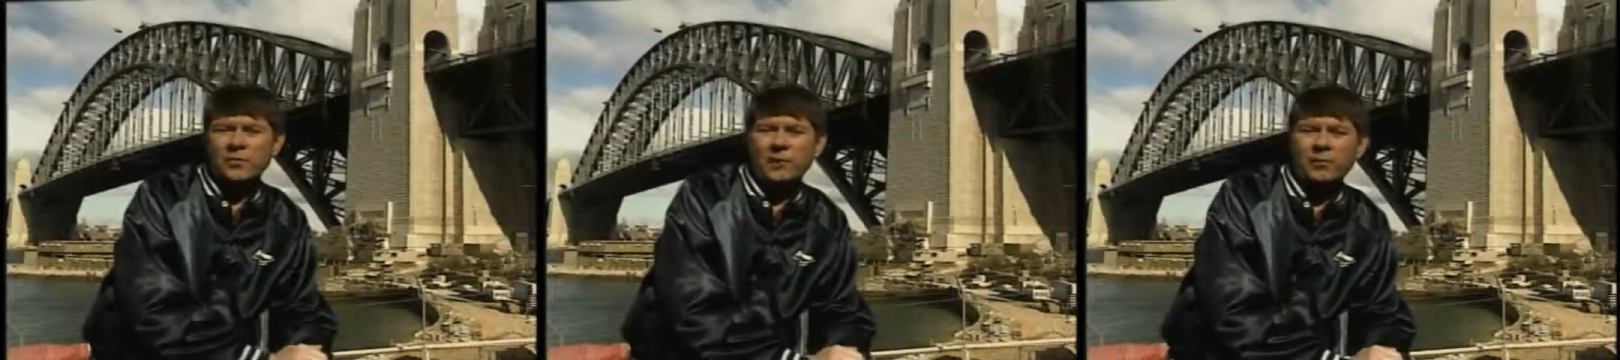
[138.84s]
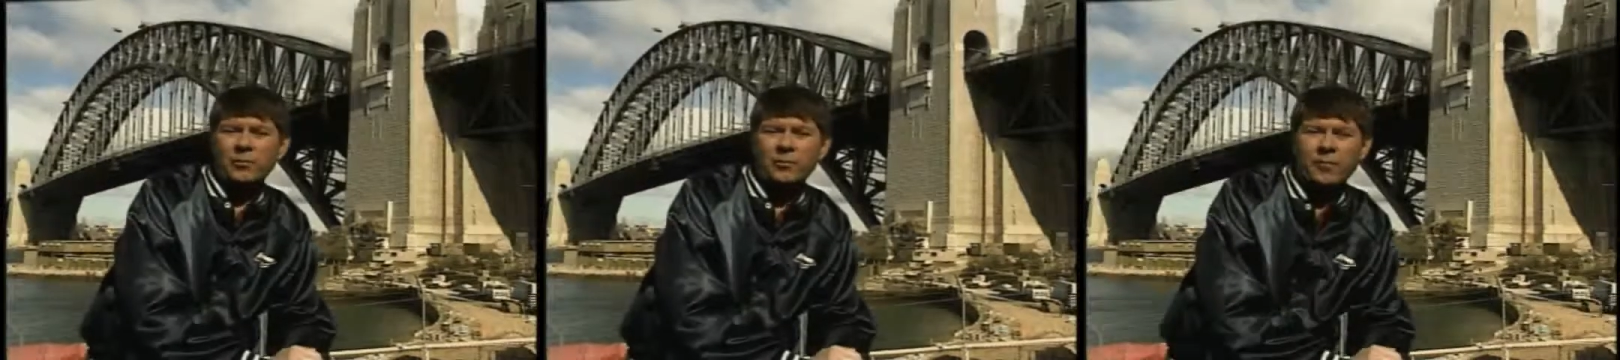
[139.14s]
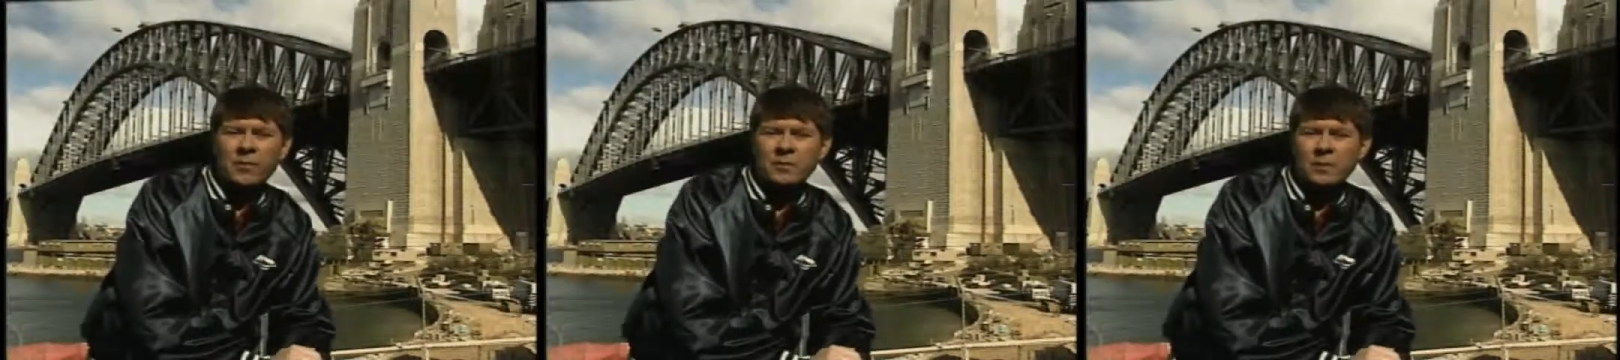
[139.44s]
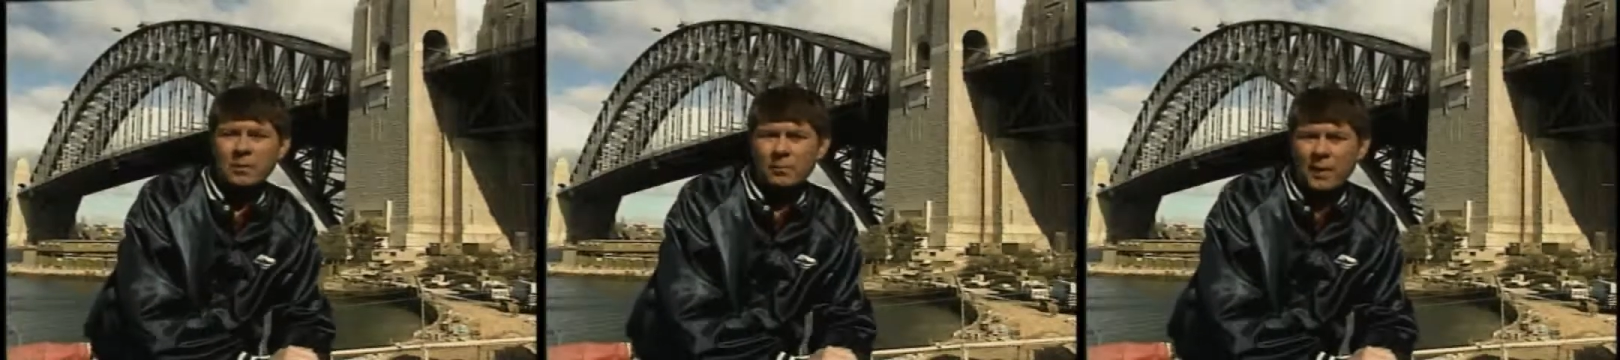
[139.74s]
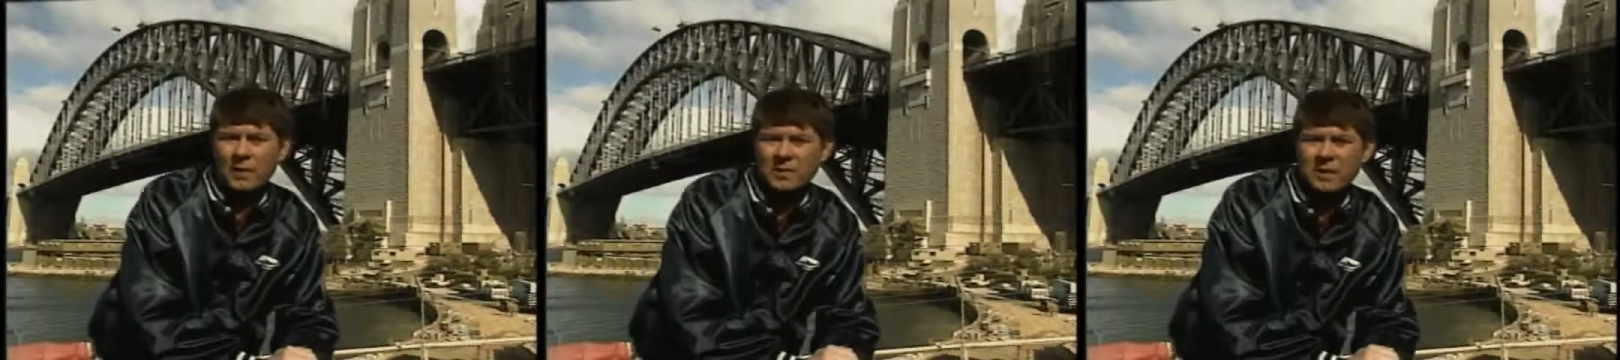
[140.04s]
fondly referred to
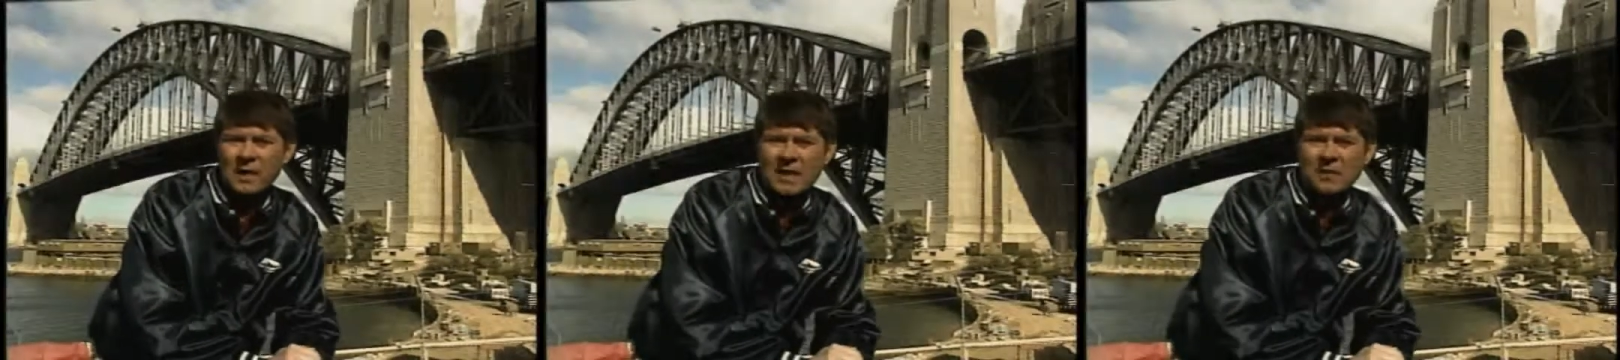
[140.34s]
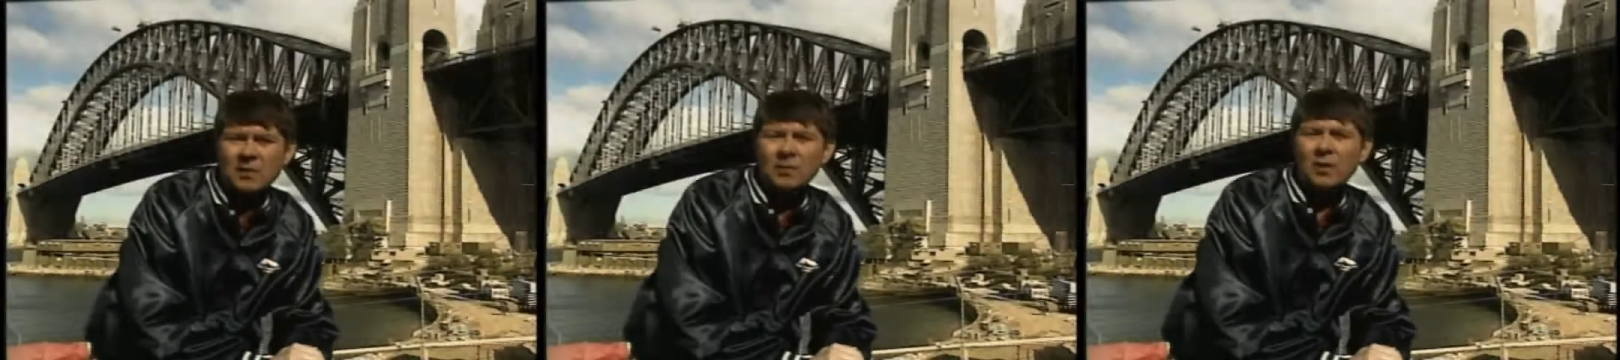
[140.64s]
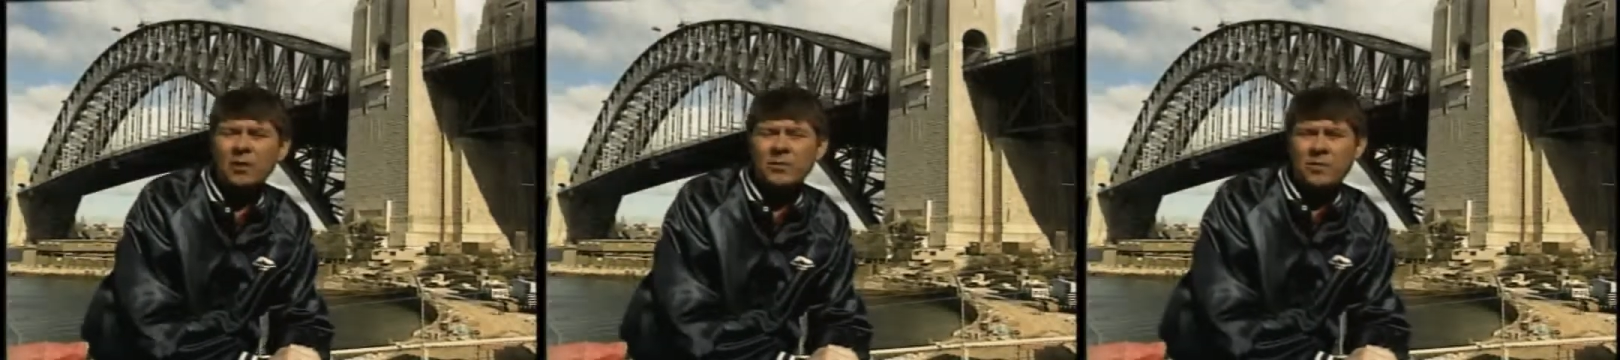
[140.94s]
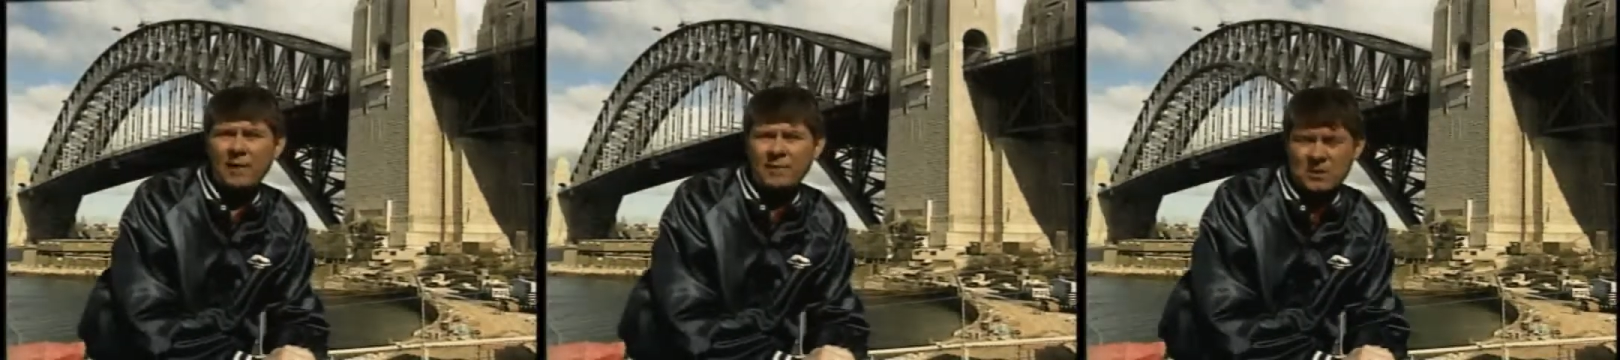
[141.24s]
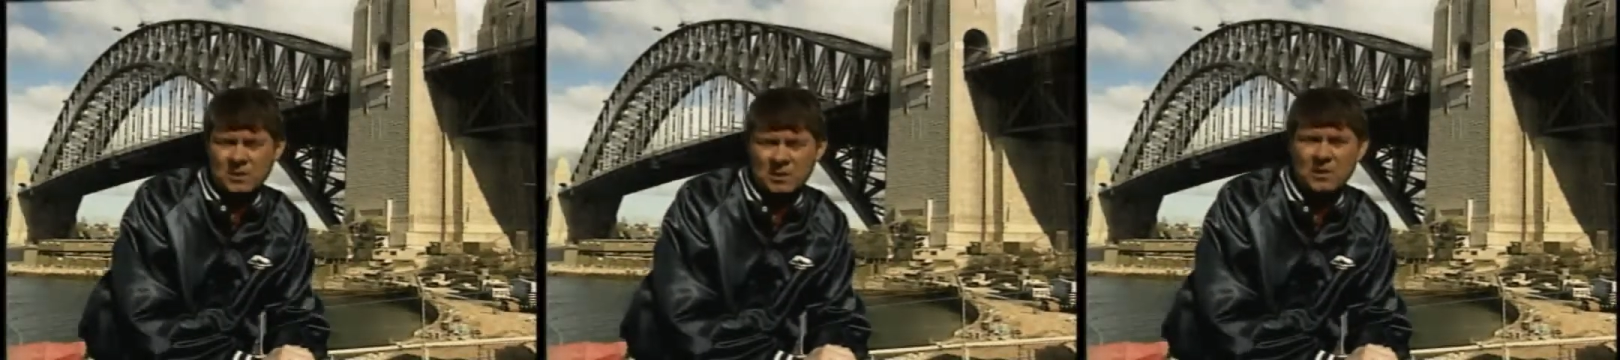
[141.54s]
hereabouts, has seen a lot of
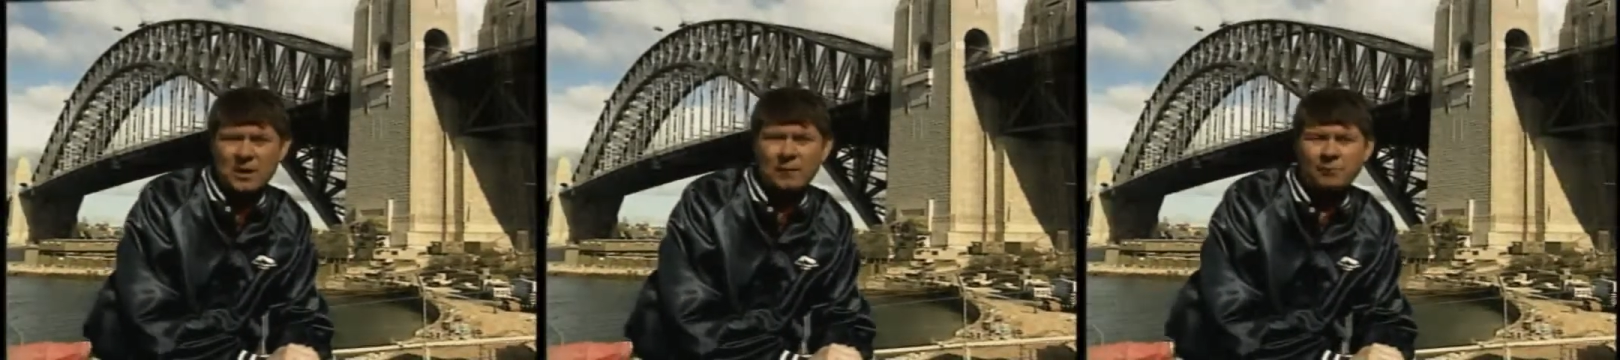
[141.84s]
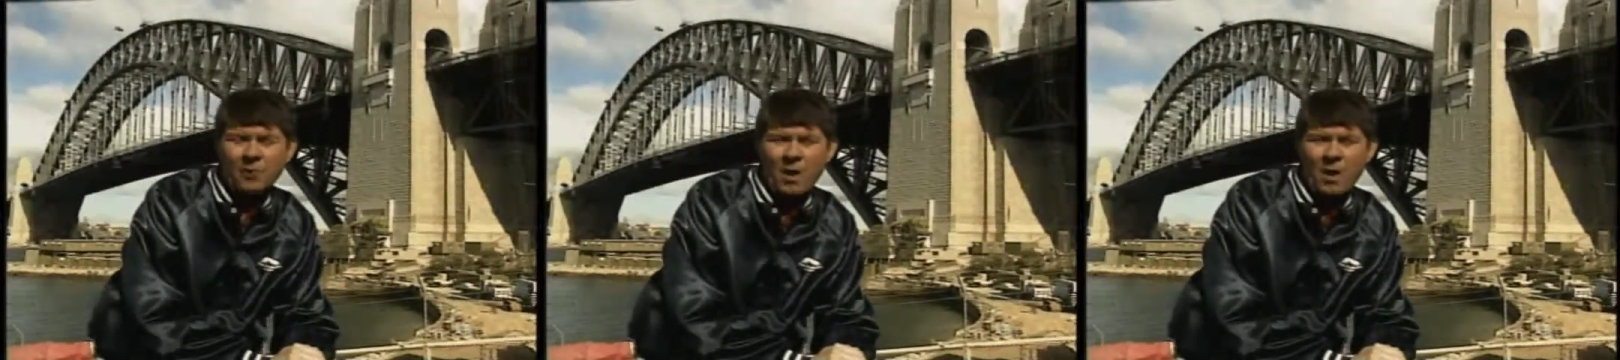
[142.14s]
traffic since then,